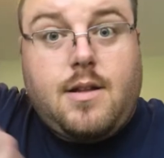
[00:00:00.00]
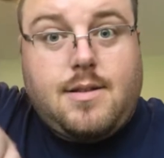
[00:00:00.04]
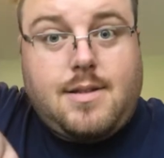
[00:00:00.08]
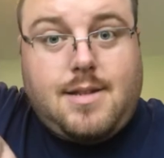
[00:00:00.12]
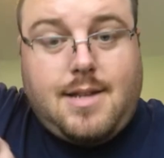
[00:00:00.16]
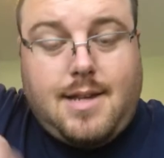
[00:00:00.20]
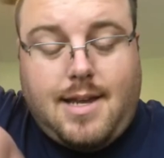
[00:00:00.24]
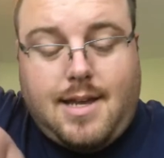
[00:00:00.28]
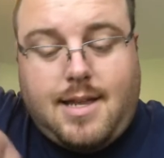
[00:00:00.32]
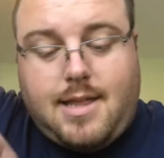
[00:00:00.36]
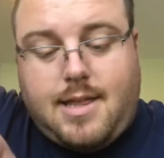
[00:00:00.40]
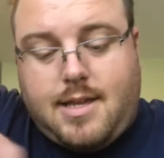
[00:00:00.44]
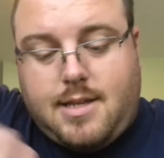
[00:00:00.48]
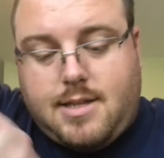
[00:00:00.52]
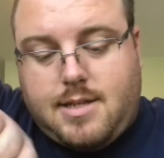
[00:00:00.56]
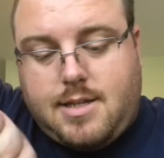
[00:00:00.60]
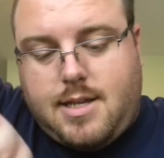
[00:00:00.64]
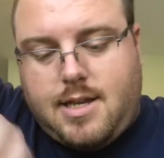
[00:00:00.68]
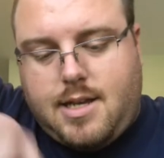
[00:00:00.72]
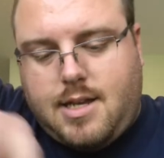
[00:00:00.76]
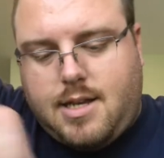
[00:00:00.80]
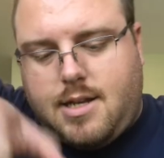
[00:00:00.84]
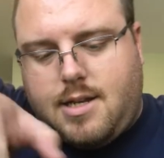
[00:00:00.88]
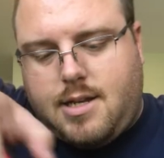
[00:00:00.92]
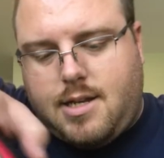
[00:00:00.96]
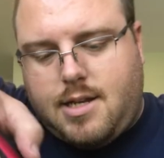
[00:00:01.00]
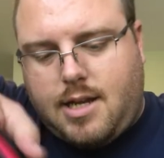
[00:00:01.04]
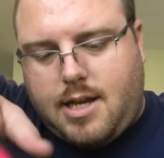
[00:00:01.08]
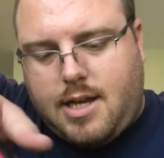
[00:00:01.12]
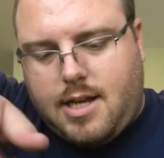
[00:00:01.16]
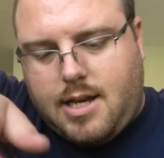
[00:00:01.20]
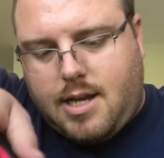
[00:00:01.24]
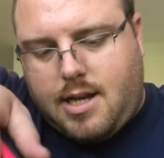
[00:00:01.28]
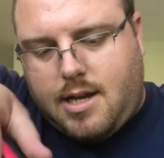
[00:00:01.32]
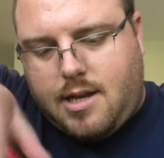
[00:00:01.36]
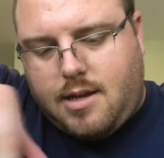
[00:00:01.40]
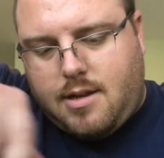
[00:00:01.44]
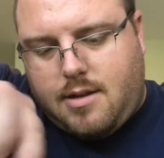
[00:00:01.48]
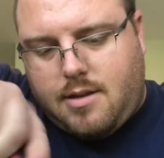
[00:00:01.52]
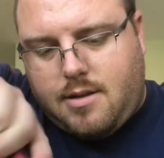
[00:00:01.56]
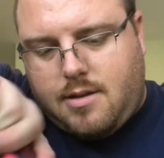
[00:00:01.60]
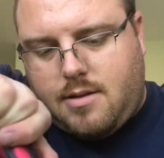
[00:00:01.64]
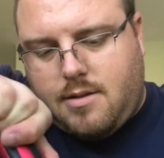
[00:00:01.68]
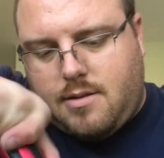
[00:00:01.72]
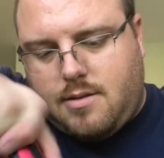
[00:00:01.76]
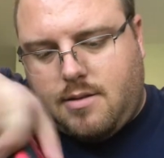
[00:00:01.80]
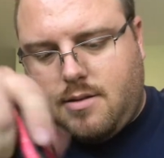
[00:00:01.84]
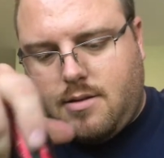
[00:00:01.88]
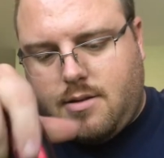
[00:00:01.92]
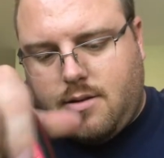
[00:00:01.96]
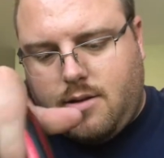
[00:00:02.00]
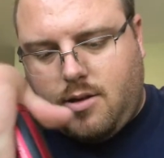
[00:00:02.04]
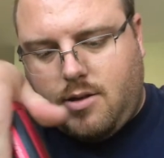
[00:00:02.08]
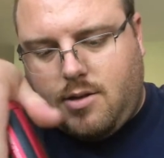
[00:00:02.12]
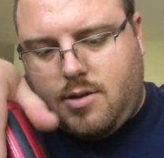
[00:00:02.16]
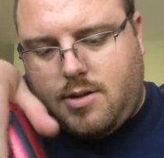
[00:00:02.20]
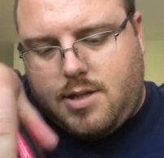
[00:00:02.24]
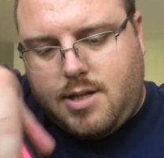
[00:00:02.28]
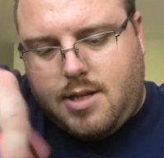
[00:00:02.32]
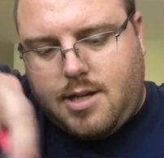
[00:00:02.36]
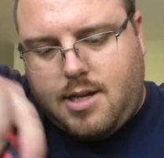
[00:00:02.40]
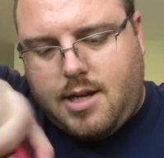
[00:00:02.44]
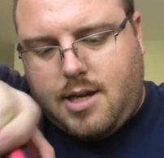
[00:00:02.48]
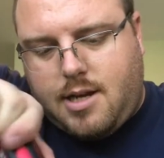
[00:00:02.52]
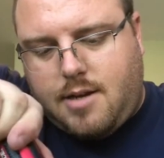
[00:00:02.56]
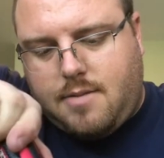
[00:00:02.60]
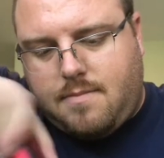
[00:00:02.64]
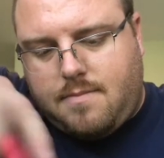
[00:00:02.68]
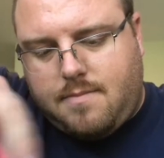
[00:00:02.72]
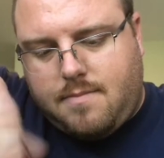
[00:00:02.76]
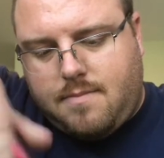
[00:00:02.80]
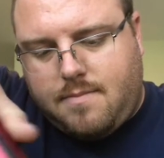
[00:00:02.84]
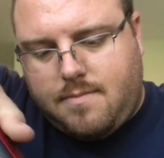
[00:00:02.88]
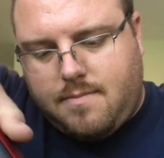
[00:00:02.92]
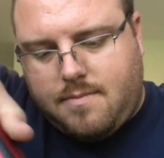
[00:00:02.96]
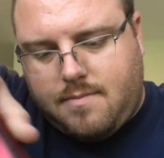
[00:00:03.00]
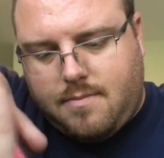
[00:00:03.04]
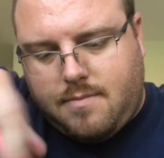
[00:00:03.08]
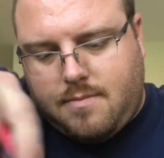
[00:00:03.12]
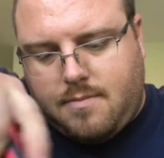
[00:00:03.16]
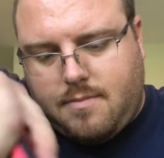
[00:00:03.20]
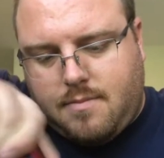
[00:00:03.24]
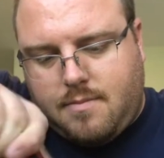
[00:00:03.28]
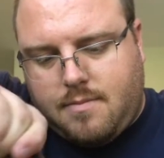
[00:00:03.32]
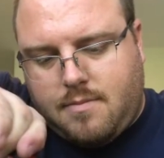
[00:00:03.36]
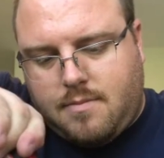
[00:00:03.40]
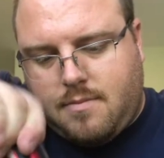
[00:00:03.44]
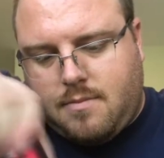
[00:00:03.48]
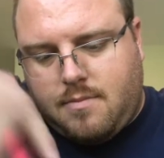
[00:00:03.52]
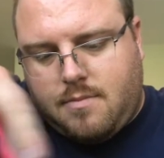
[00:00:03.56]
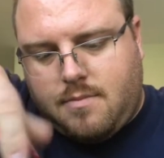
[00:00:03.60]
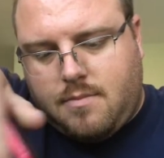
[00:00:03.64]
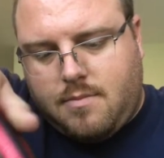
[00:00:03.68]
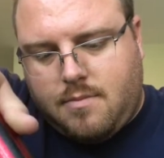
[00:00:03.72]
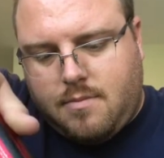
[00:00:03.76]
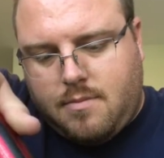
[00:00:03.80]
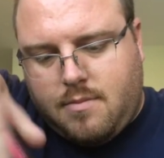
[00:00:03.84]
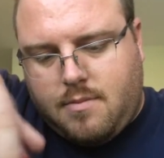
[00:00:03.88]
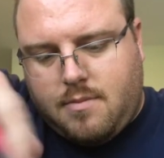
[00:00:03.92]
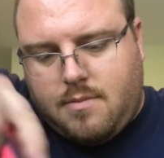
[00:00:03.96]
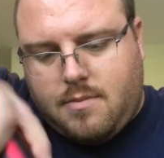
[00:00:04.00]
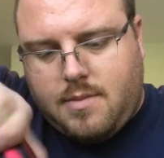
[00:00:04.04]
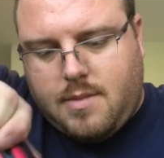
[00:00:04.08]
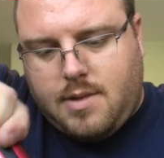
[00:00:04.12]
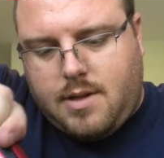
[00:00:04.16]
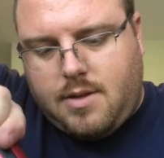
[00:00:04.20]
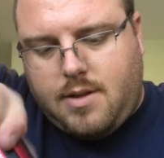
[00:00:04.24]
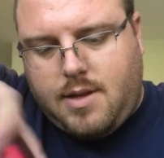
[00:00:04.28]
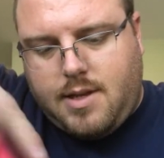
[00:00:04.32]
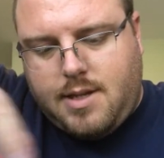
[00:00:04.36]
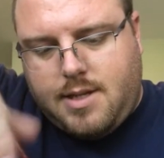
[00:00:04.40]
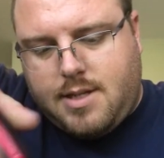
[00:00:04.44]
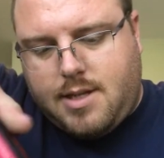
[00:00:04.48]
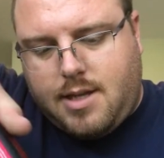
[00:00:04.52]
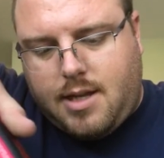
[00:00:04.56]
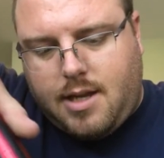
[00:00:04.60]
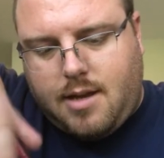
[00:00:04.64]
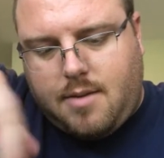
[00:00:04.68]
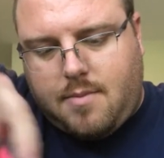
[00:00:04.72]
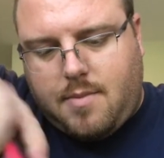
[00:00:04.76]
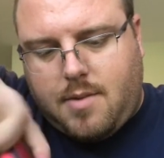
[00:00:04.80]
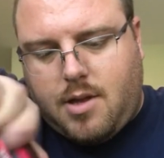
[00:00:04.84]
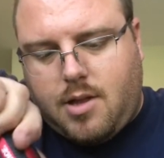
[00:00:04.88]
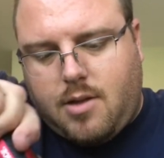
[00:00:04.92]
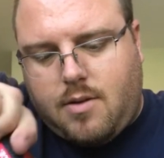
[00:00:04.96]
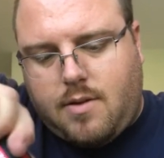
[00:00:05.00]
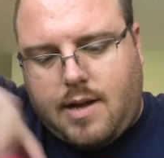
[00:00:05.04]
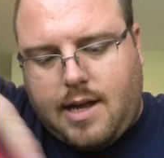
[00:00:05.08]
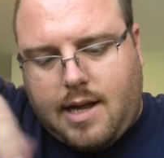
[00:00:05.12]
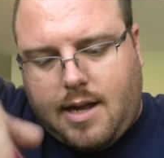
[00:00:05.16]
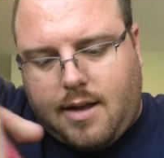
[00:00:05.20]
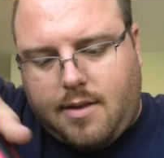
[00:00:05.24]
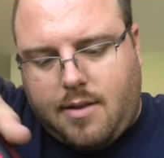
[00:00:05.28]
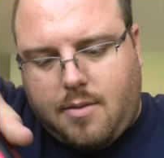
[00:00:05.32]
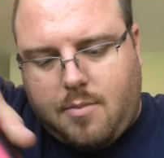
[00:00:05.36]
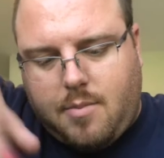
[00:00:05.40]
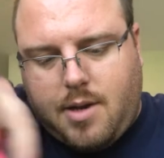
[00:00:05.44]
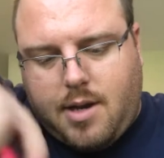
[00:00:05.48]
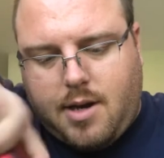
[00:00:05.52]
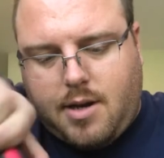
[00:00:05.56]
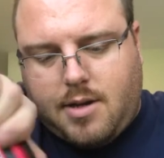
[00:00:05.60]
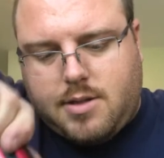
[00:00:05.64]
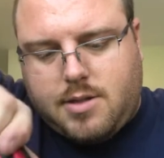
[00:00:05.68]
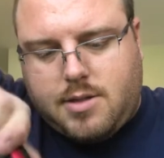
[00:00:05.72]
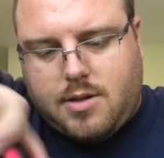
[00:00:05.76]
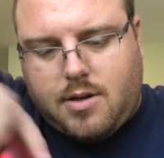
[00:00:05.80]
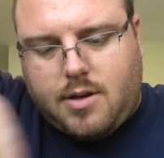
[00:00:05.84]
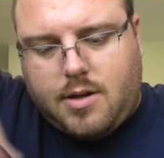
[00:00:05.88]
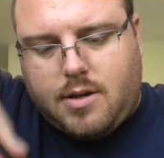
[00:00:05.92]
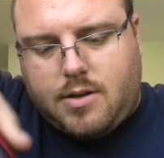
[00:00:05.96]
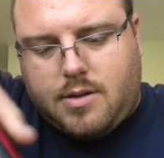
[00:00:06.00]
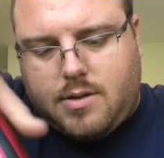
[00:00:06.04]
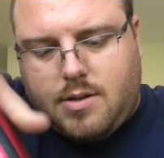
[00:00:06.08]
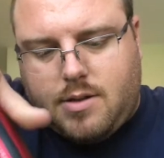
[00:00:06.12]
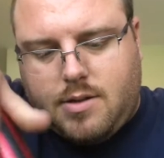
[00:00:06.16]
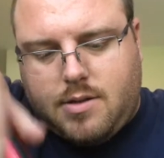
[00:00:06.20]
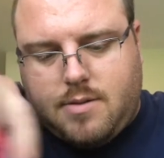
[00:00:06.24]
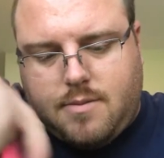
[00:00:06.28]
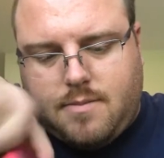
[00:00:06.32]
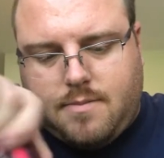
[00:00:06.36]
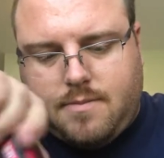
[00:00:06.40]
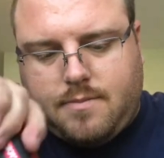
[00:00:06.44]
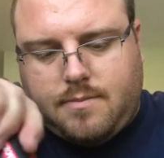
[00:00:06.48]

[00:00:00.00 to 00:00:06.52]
to get this in, to get it loosened up. These can come all the way out, the bigger screws.